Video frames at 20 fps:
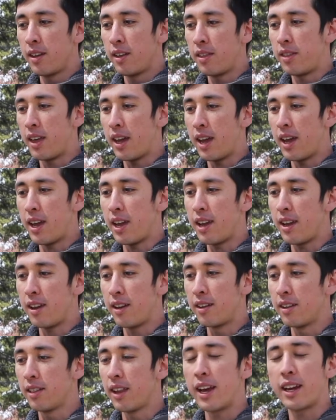they
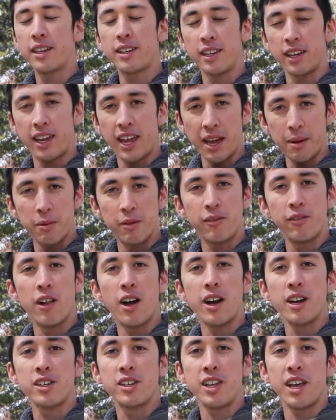like to
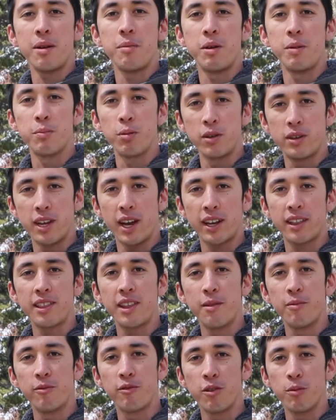camouflage them and protect
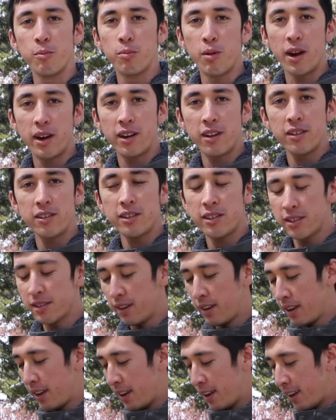them from predators.
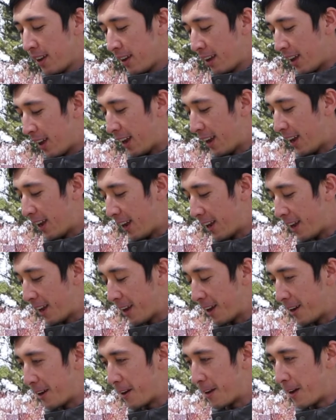
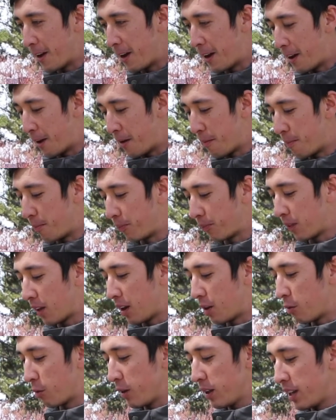And
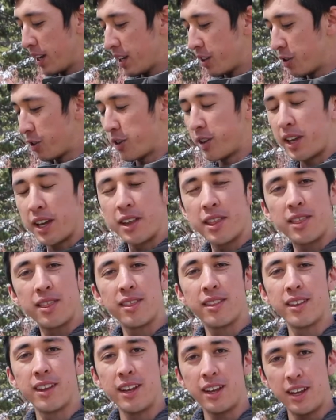a really interesting
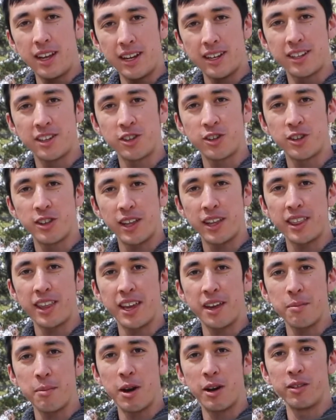
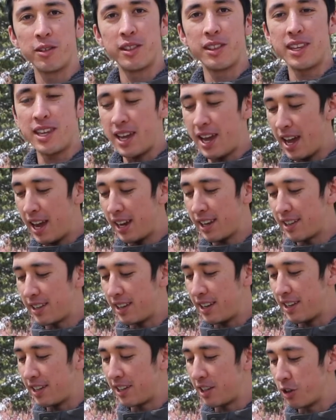thing about the eggs
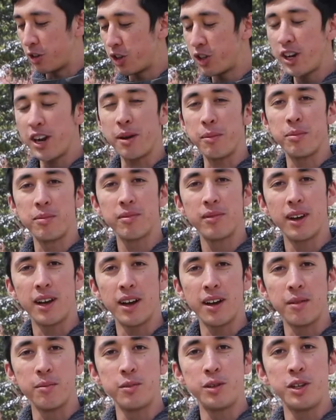is their shape.
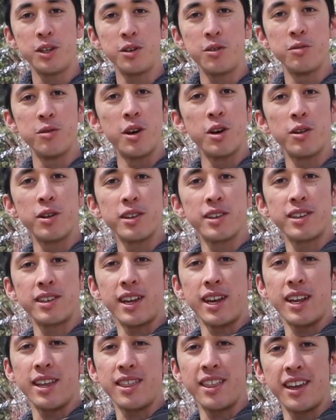Do you notice
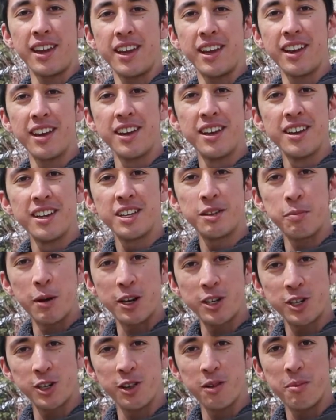anything
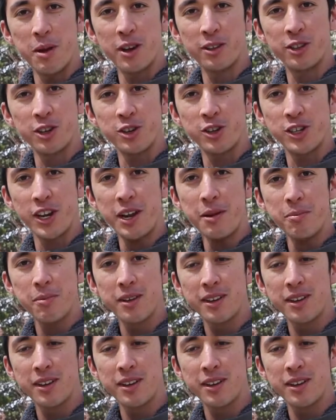special about their shape?